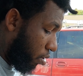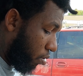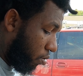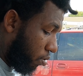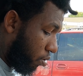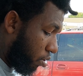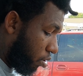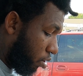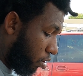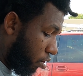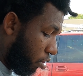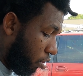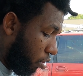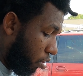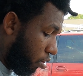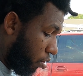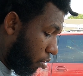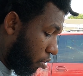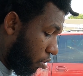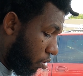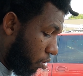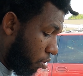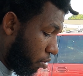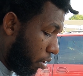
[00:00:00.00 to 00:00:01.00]
One,
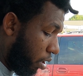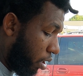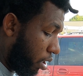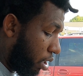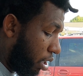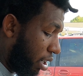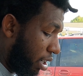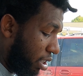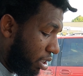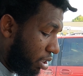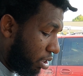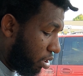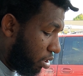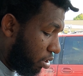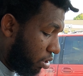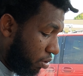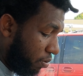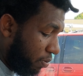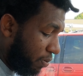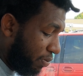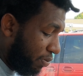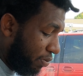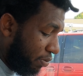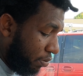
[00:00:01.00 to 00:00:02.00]
two, three, cause.
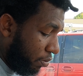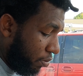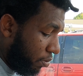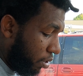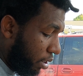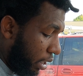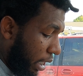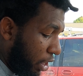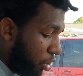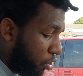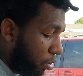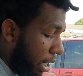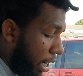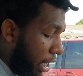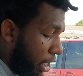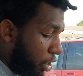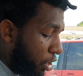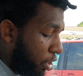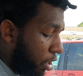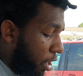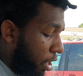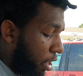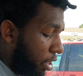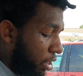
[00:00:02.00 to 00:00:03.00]
They try and
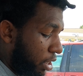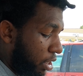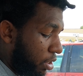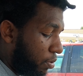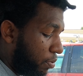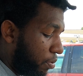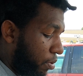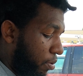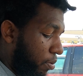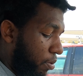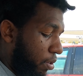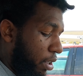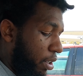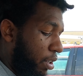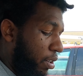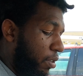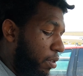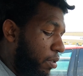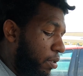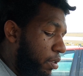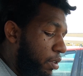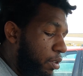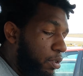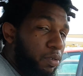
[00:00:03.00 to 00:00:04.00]
charge us for
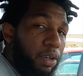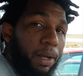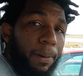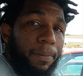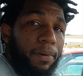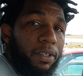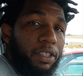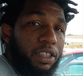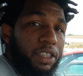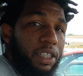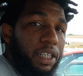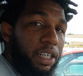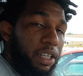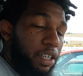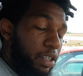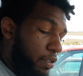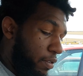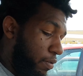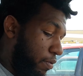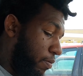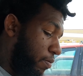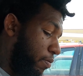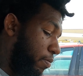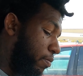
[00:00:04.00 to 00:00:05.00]
real three percent
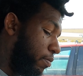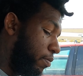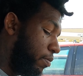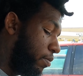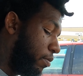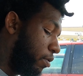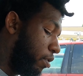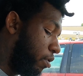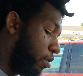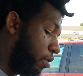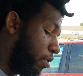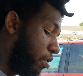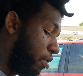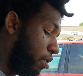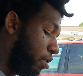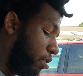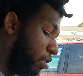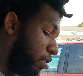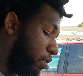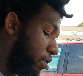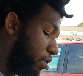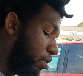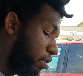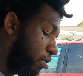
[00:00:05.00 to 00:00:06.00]

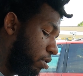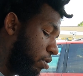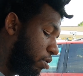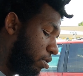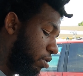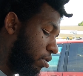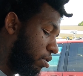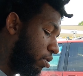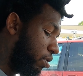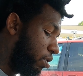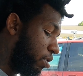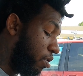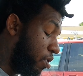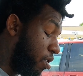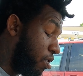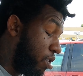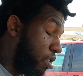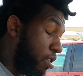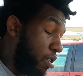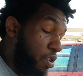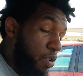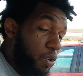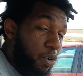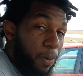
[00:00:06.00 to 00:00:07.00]
on on
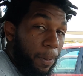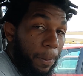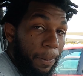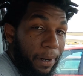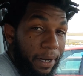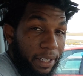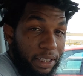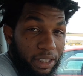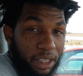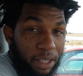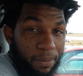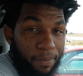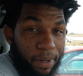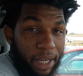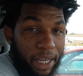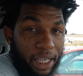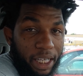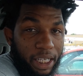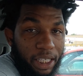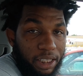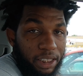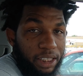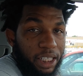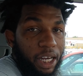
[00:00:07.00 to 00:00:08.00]
the whole price of the bike
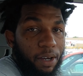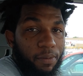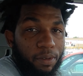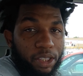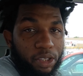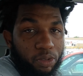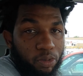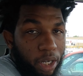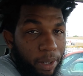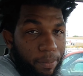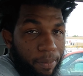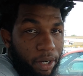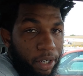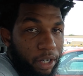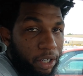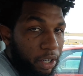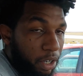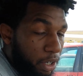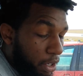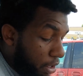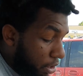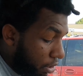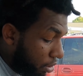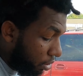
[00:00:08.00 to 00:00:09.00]
each time we swipe our
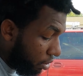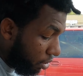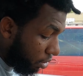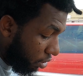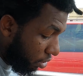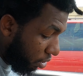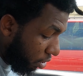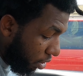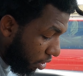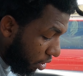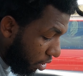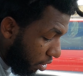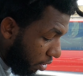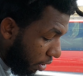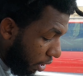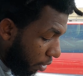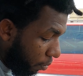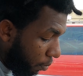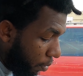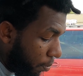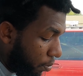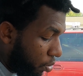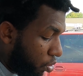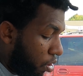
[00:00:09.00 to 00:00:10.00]
cards,
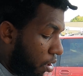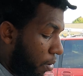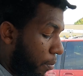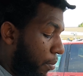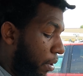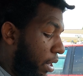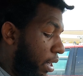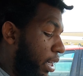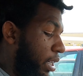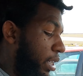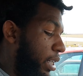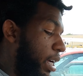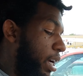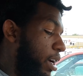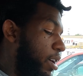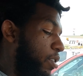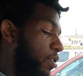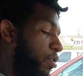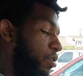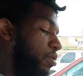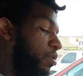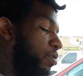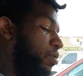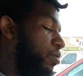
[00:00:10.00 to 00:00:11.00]
and we was gonna break it
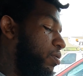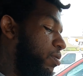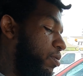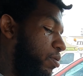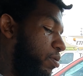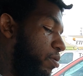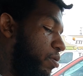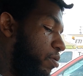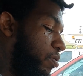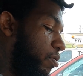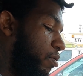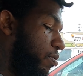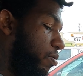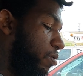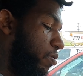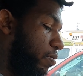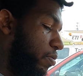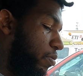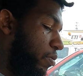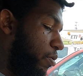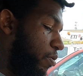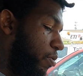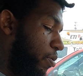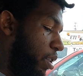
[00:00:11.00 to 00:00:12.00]
down
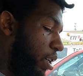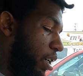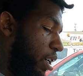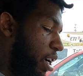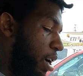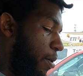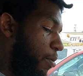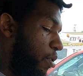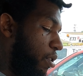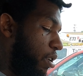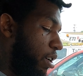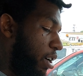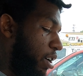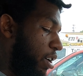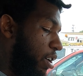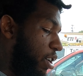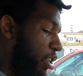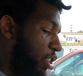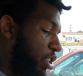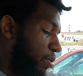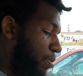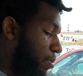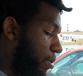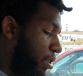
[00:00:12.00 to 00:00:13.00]
with a couple
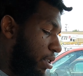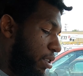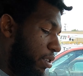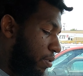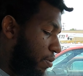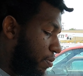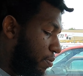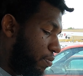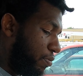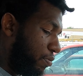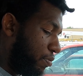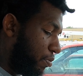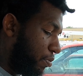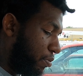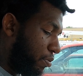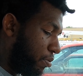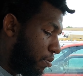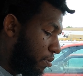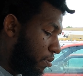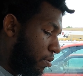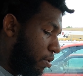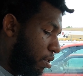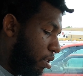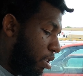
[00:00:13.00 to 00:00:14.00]
cards, but
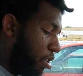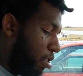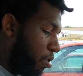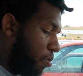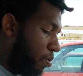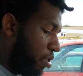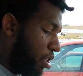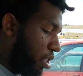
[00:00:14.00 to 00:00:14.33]
we